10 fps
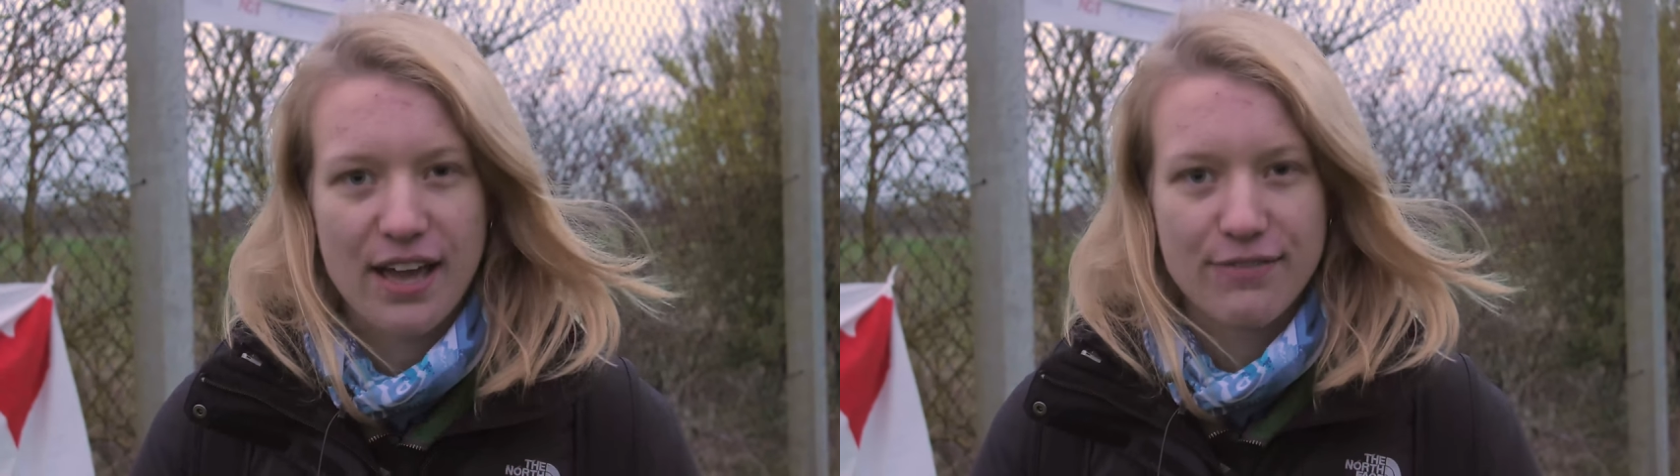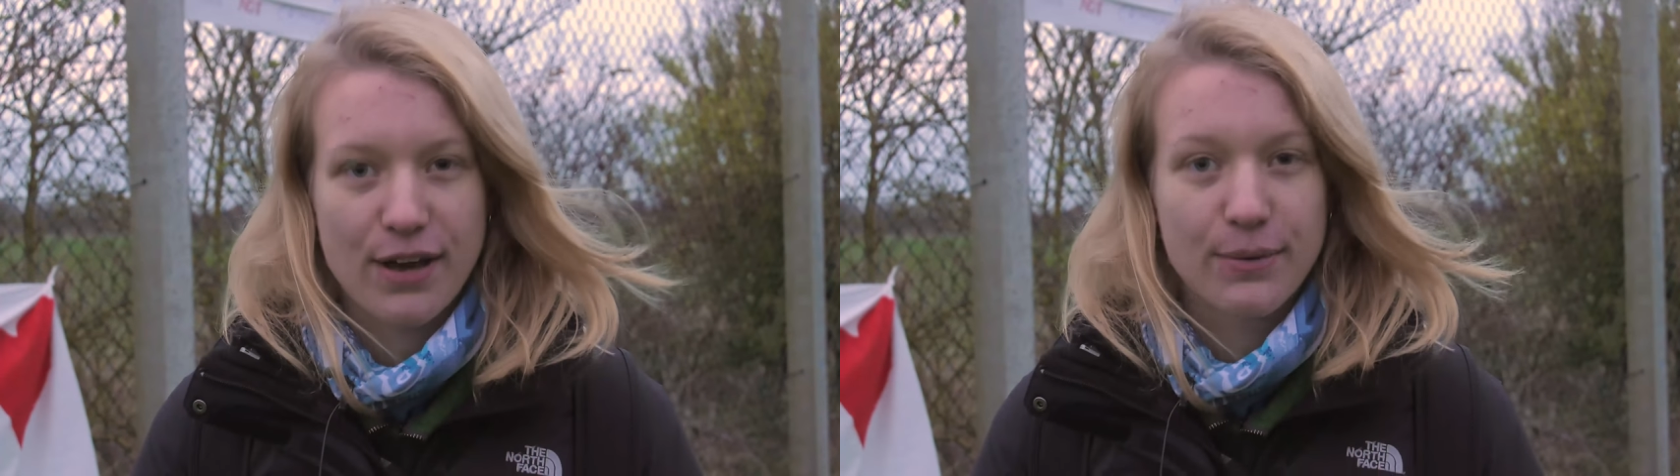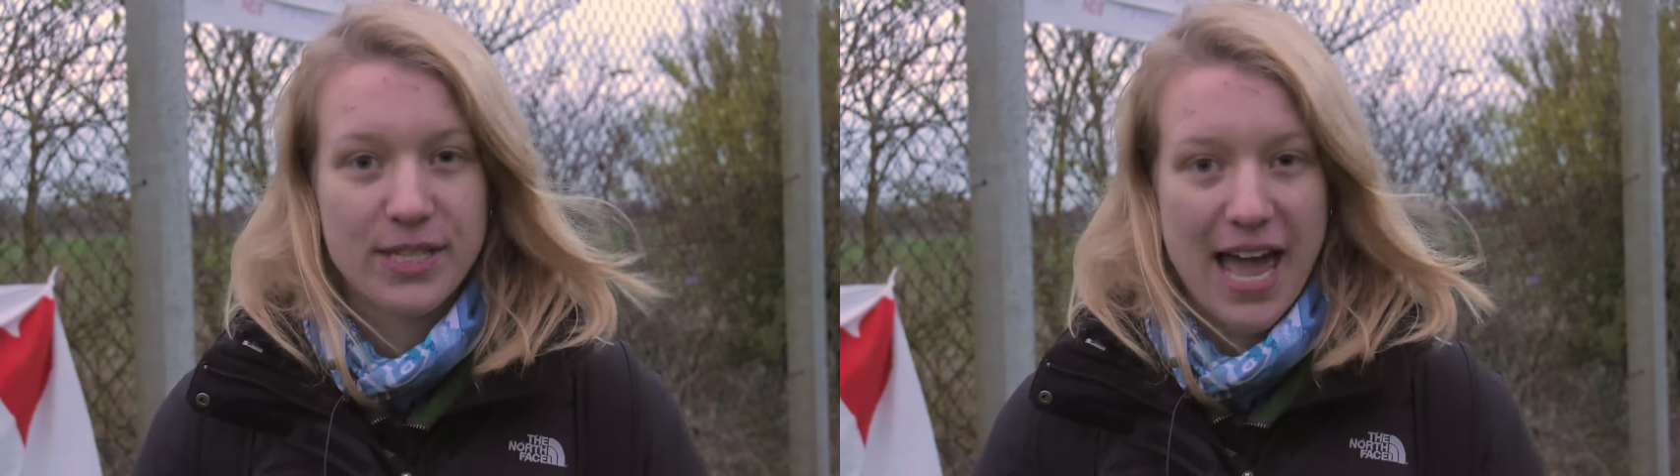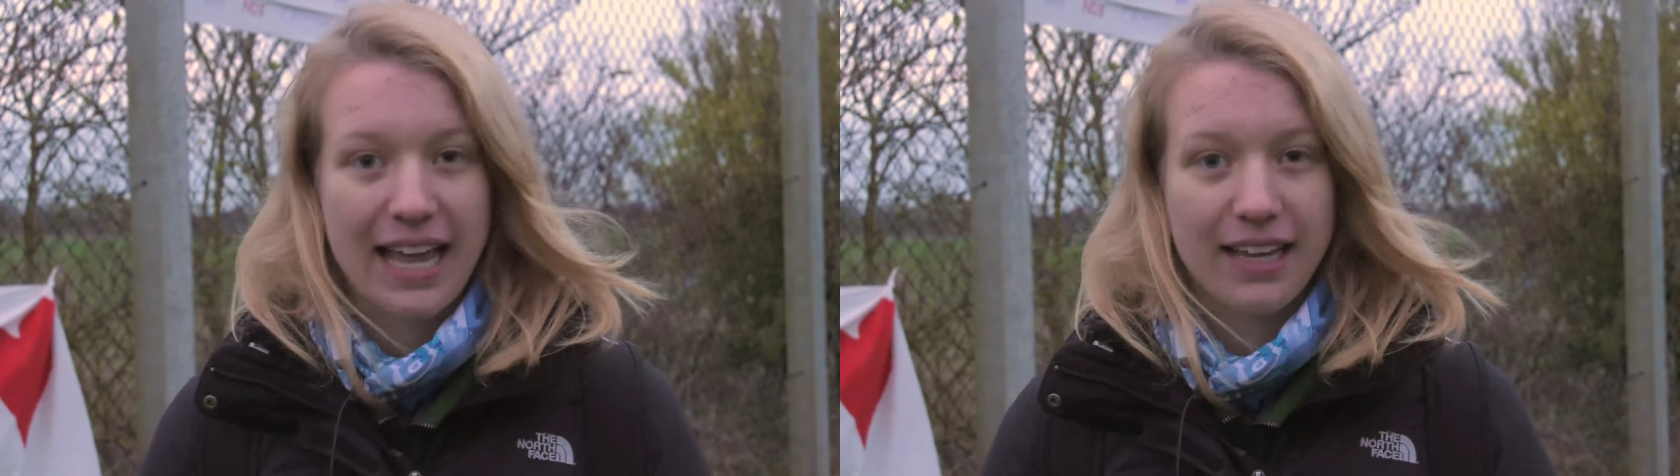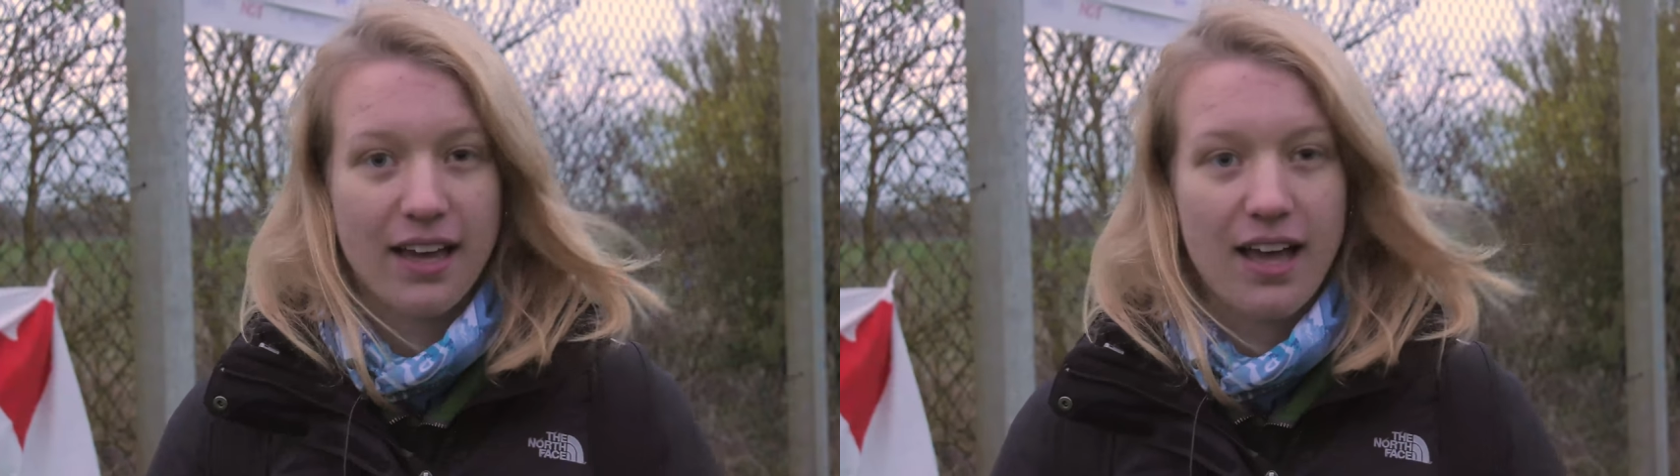I felt was
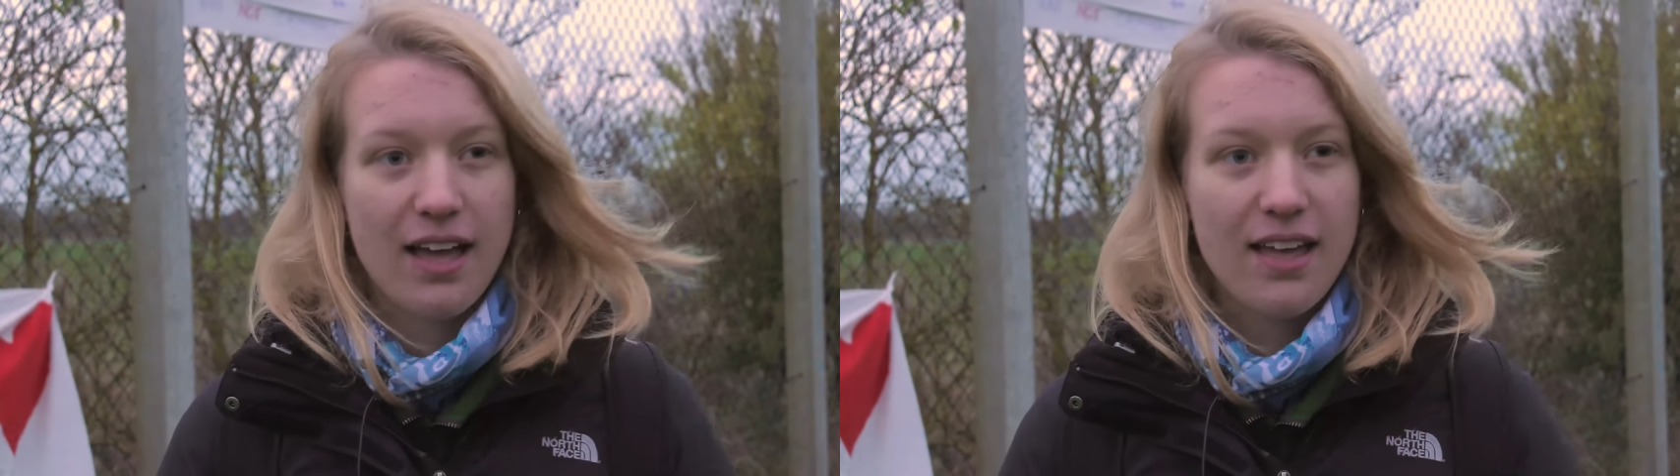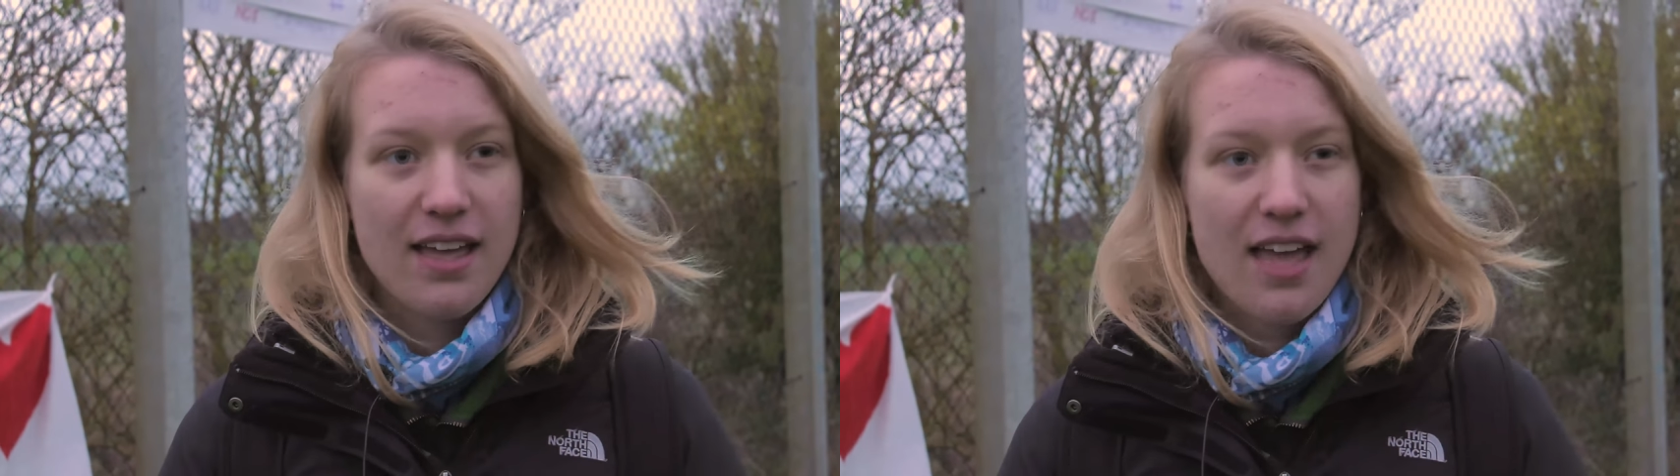anger